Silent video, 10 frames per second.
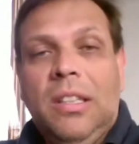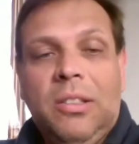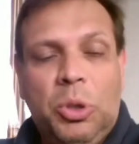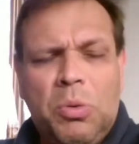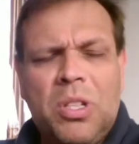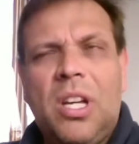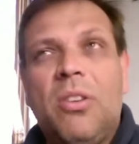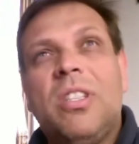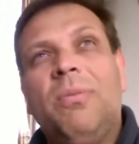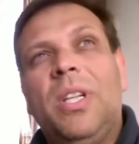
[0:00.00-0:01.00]
which one
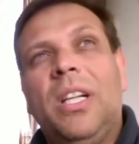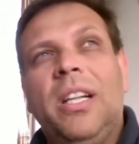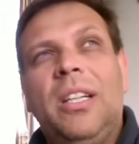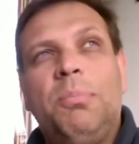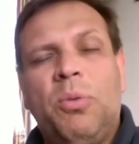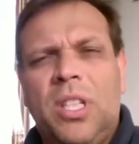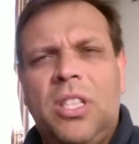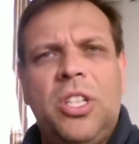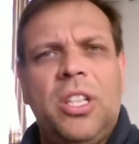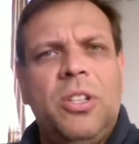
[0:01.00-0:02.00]
sounds something like
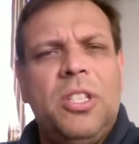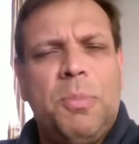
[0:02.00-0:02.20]
"Poftiți ce doriți,